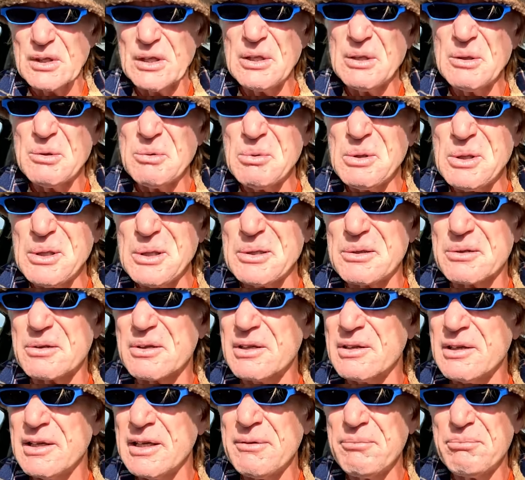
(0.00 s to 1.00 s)
It would.
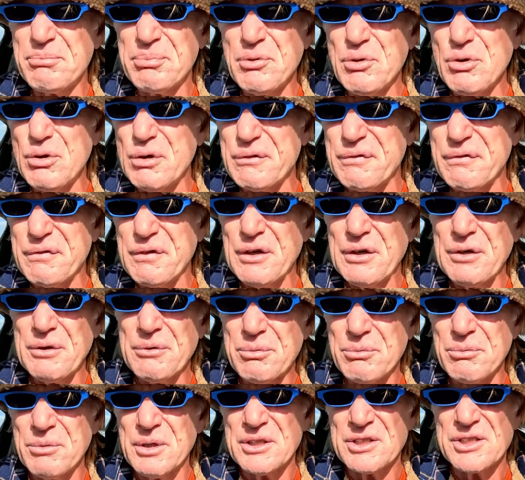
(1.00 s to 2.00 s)
Imported
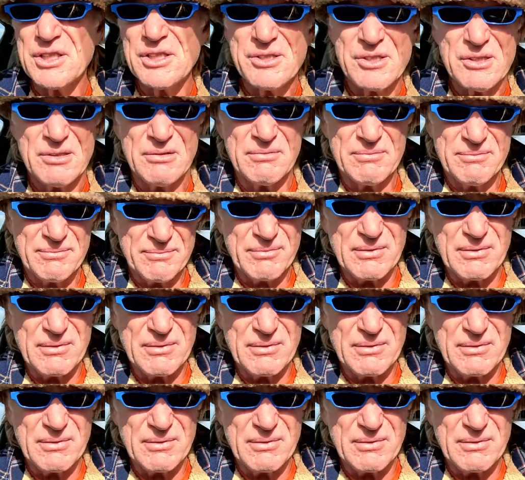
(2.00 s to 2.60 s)
food, which isn't